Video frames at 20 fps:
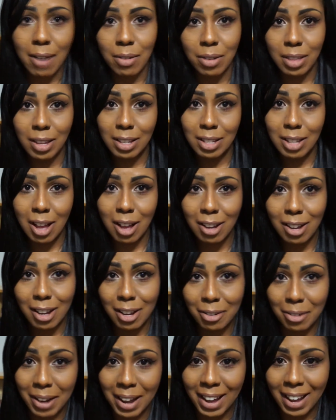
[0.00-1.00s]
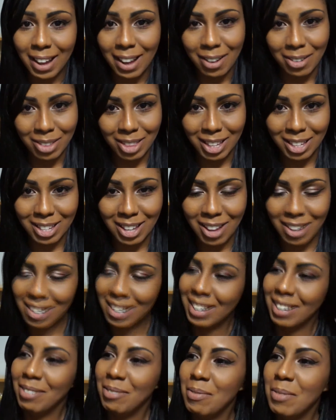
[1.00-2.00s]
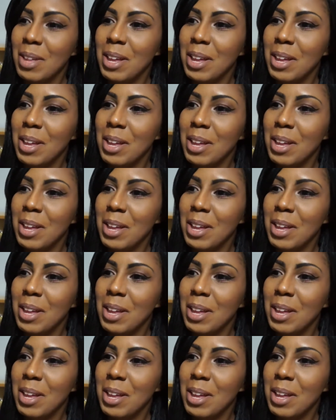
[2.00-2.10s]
Everything's all good, right? Everything's all good.